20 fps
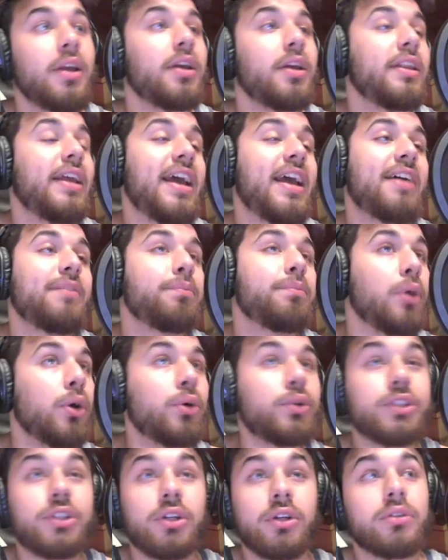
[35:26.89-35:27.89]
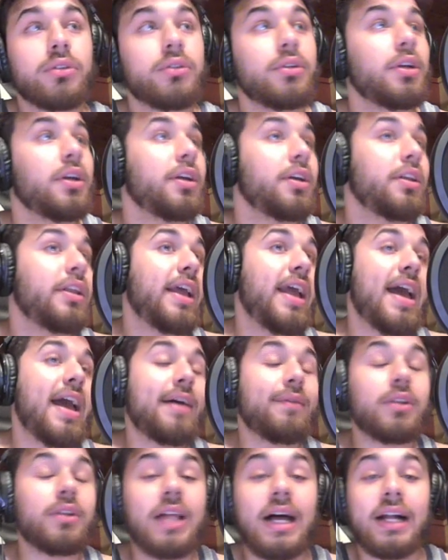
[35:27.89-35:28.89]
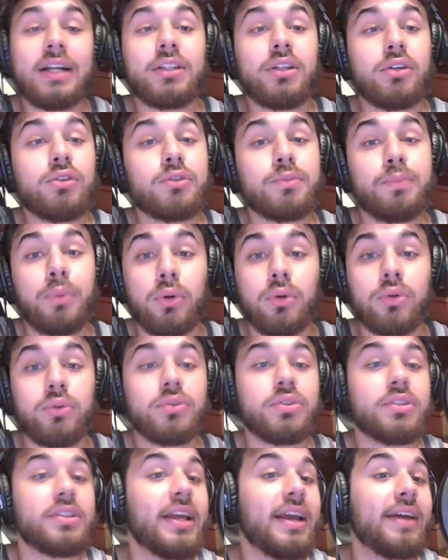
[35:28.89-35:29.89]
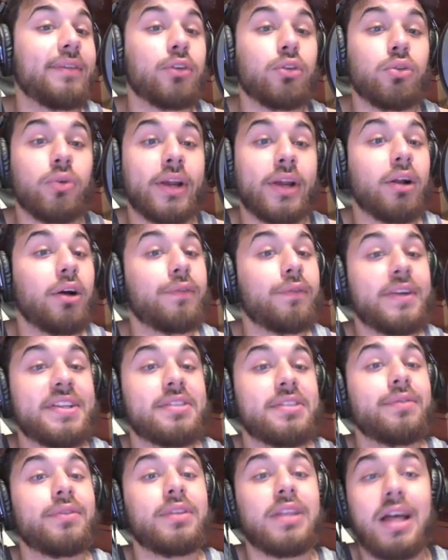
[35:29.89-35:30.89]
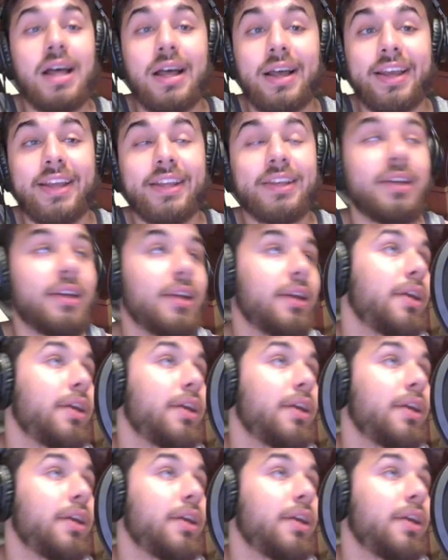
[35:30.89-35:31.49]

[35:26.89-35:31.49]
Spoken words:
They have Mozart. They have a lot of those Bulls. They have a great offensive line.